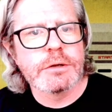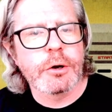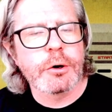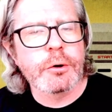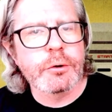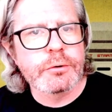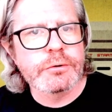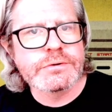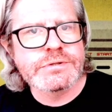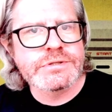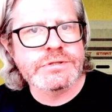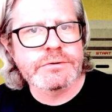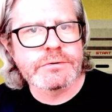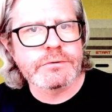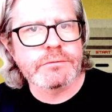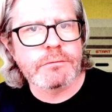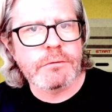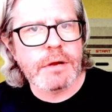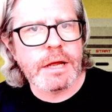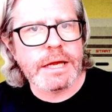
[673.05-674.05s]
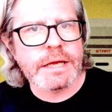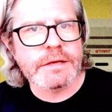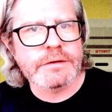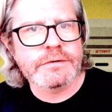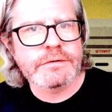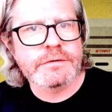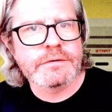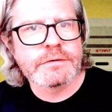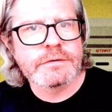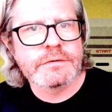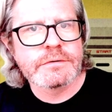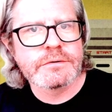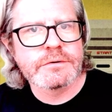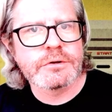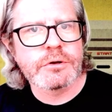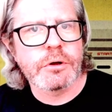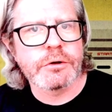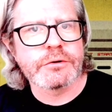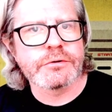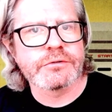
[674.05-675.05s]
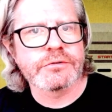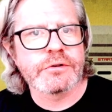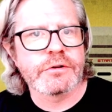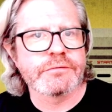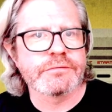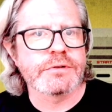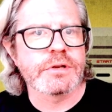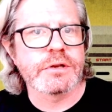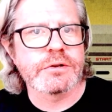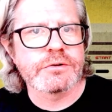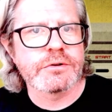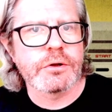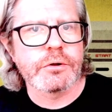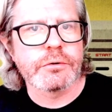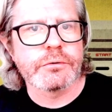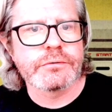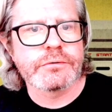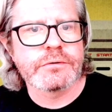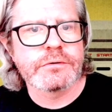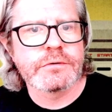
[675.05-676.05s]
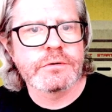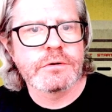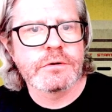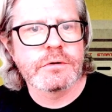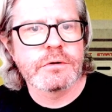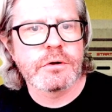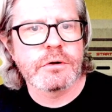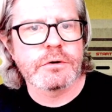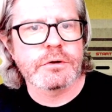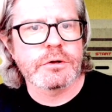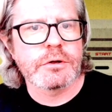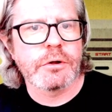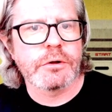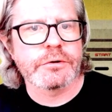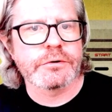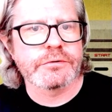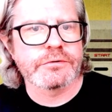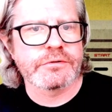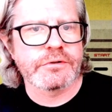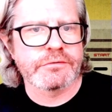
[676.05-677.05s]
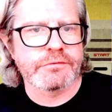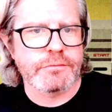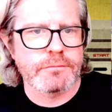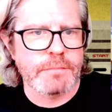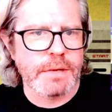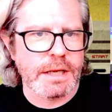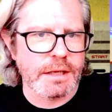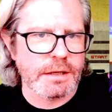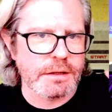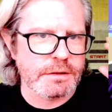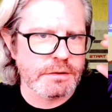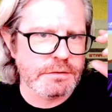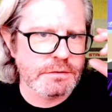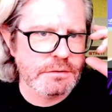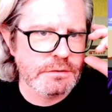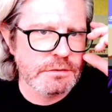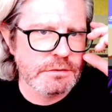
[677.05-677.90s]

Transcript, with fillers: earns you the right call yourself an adult or to call yourself a man.